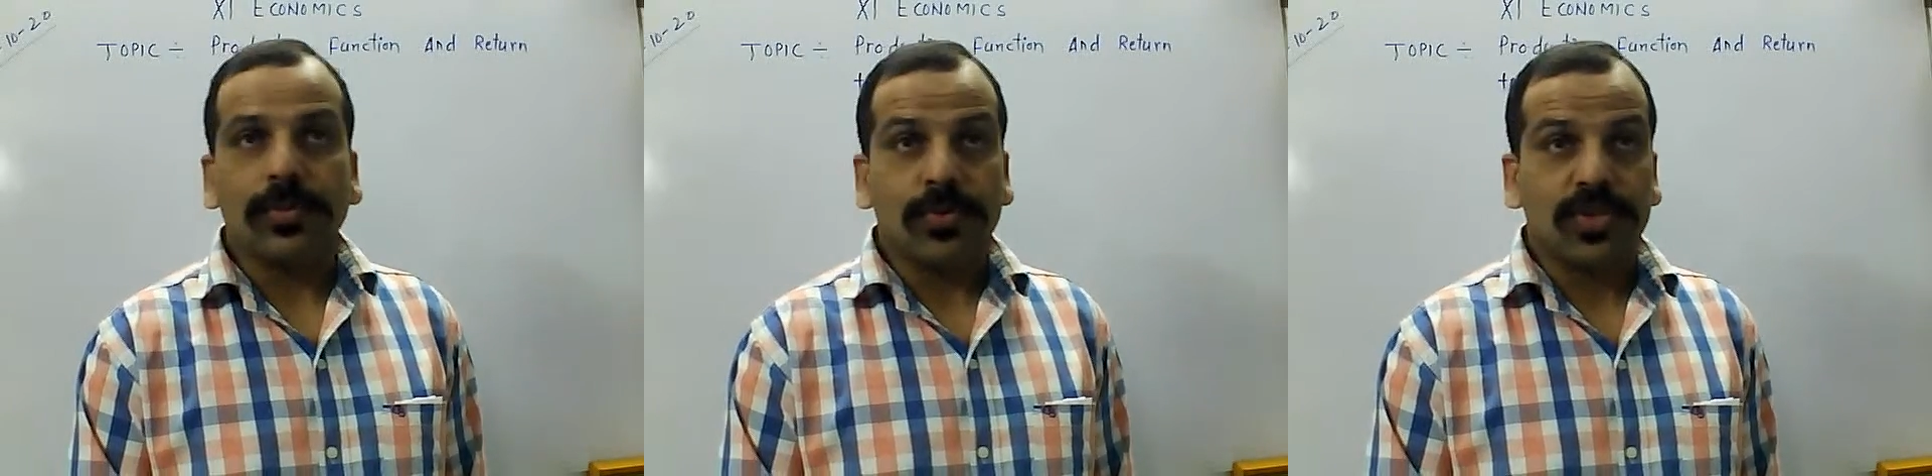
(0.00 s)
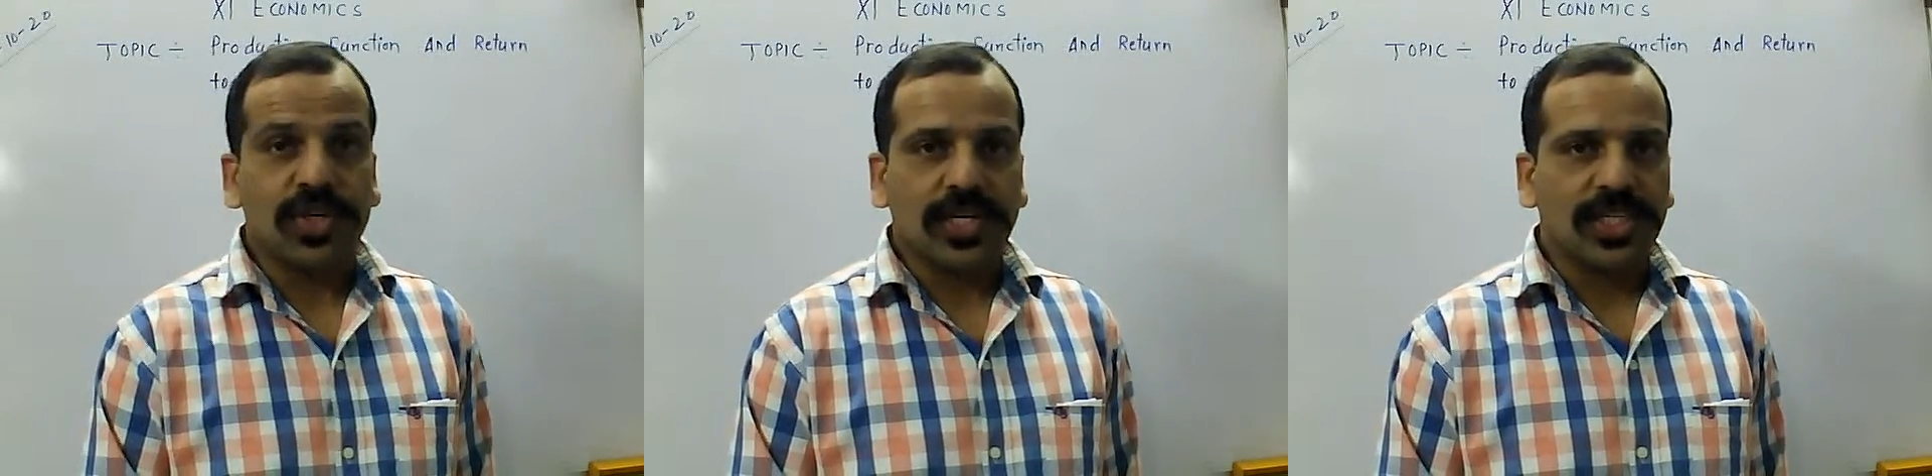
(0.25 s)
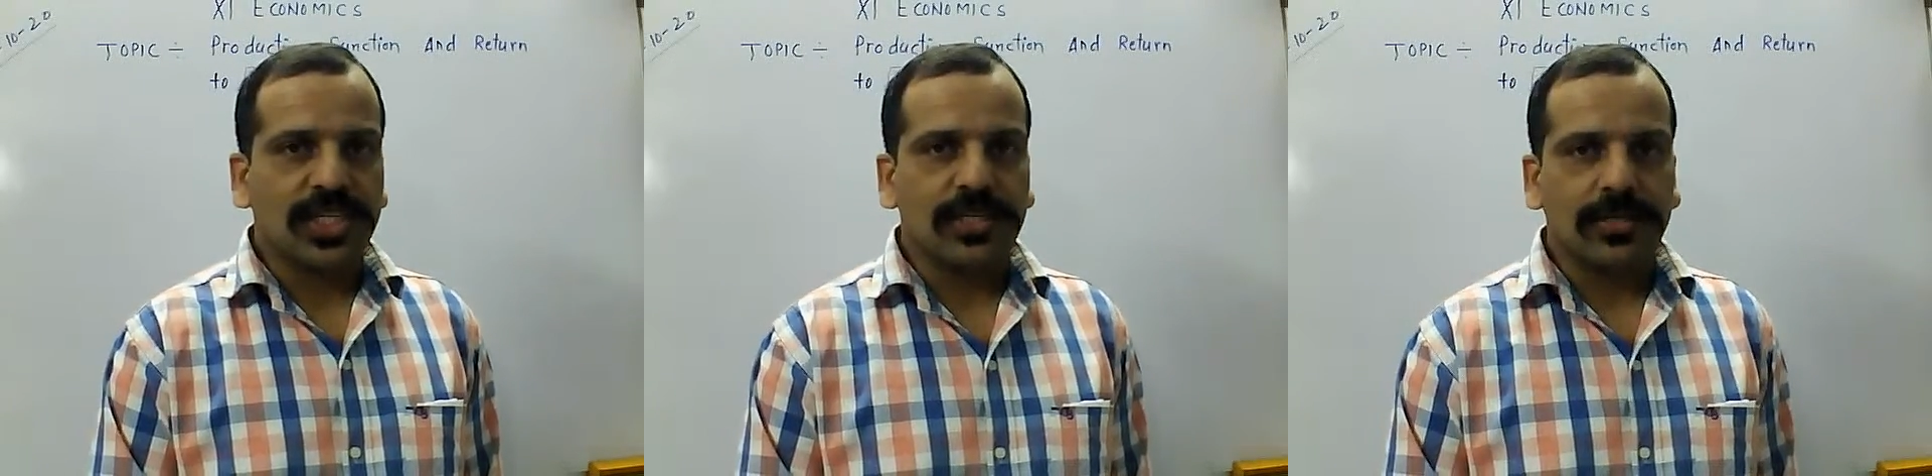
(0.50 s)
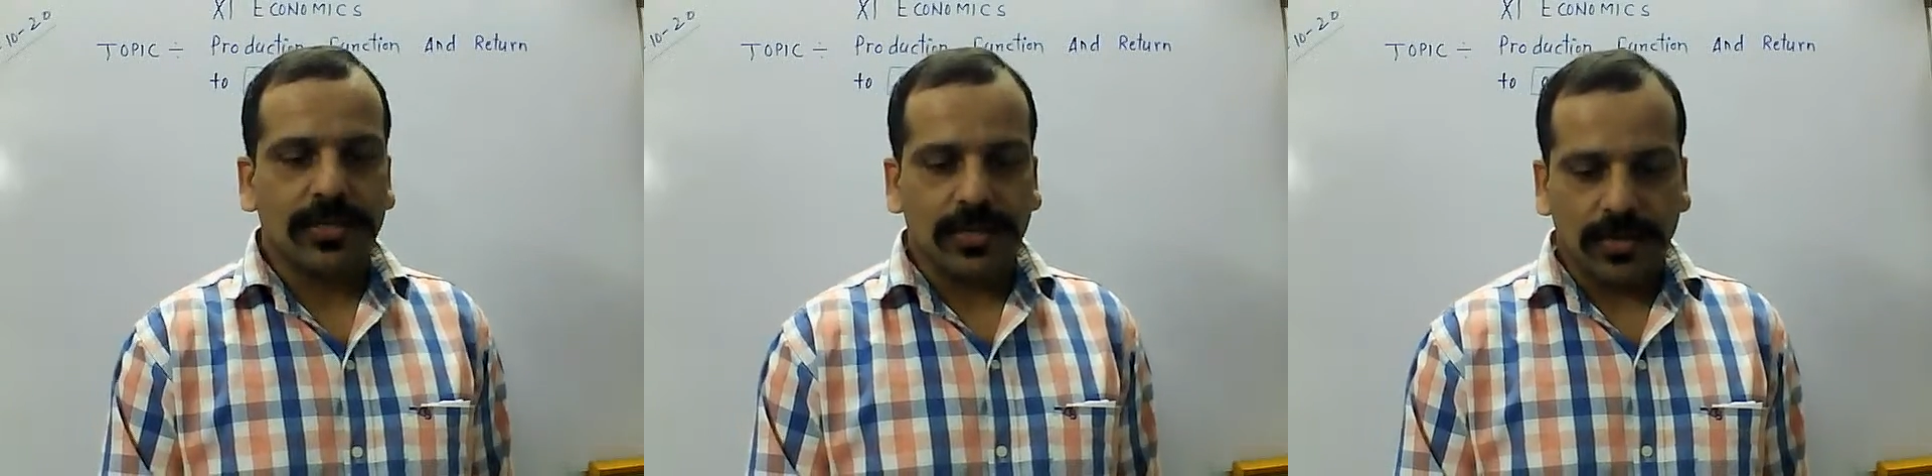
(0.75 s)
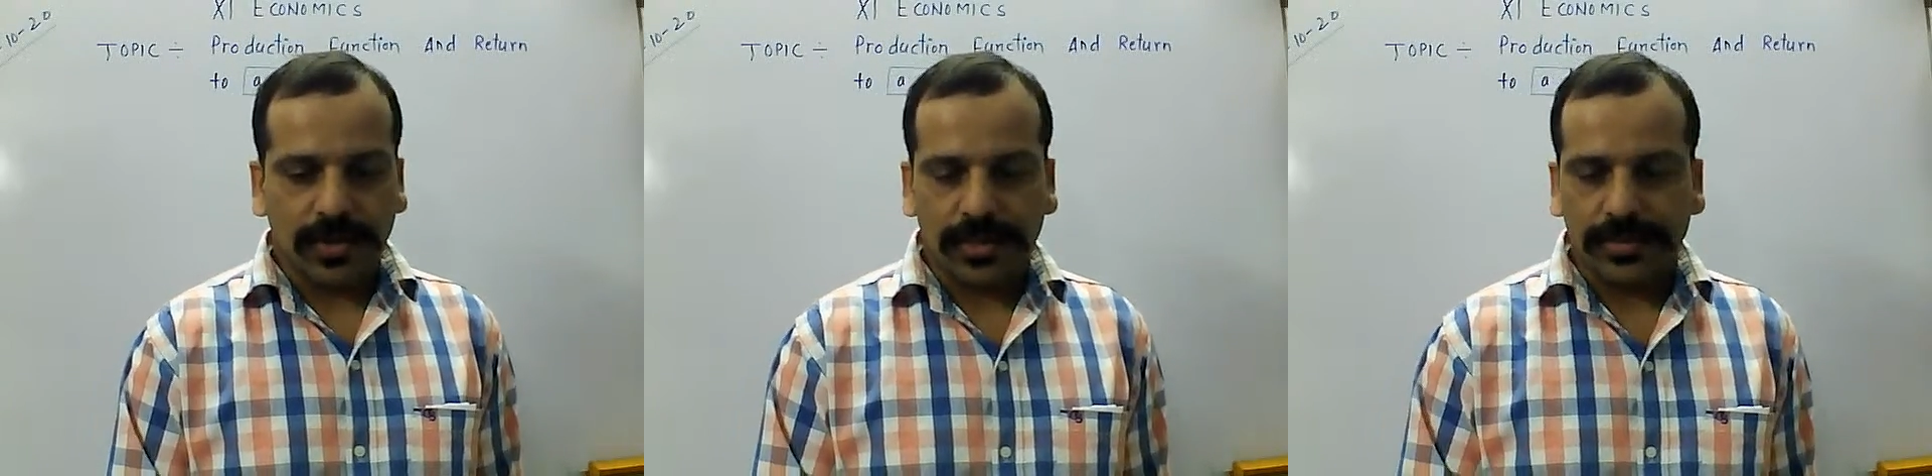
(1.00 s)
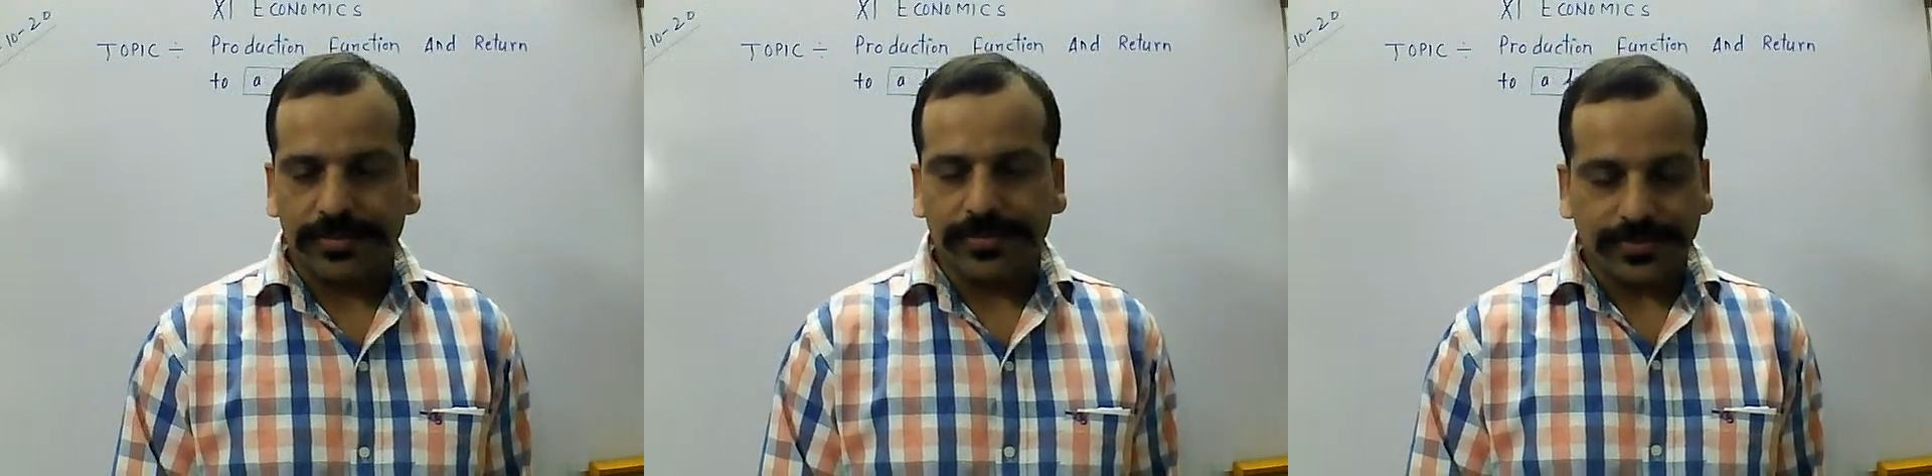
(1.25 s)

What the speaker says: project. Okay.